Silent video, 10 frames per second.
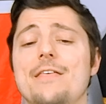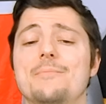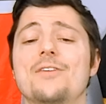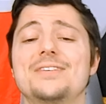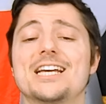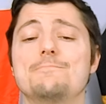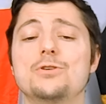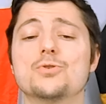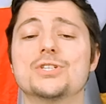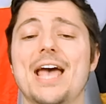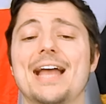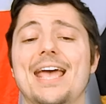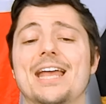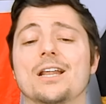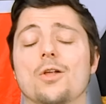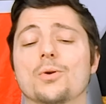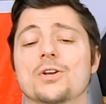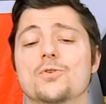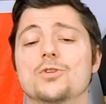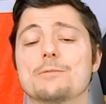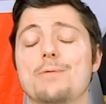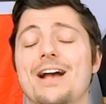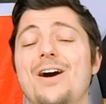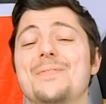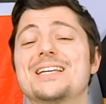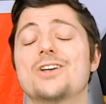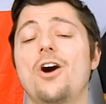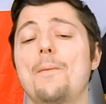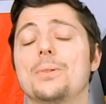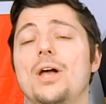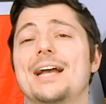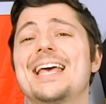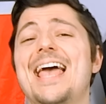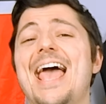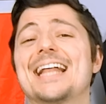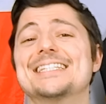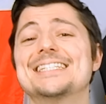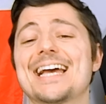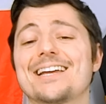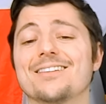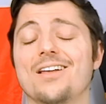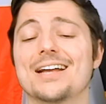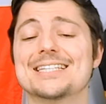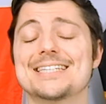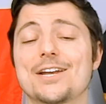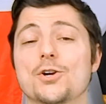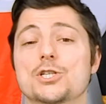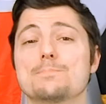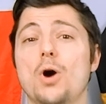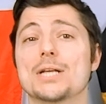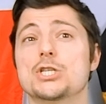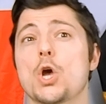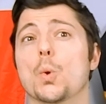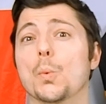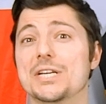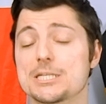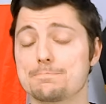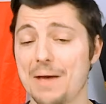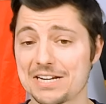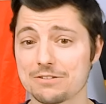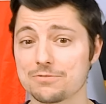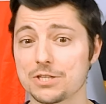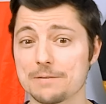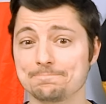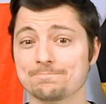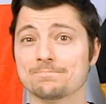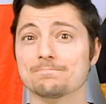Then we have Nick Bjugstad and Logan Cooley playing on the top line and second line center spots respectively.